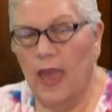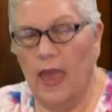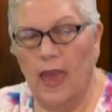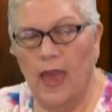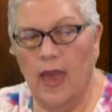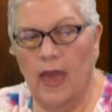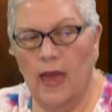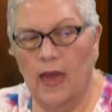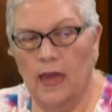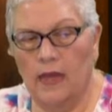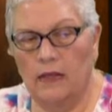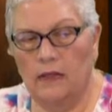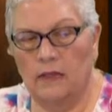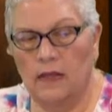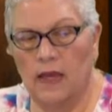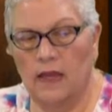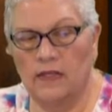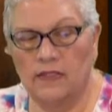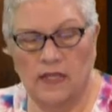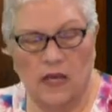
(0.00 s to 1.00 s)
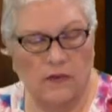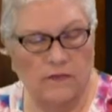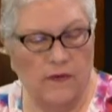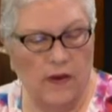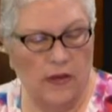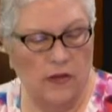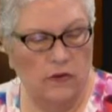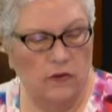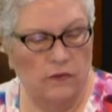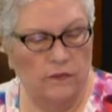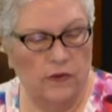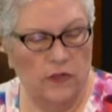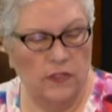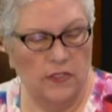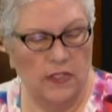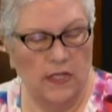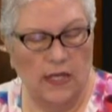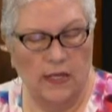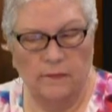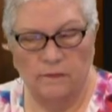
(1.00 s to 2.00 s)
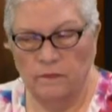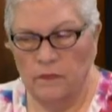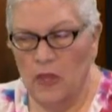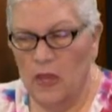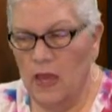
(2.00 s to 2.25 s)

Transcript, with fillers: and at Adelphi University.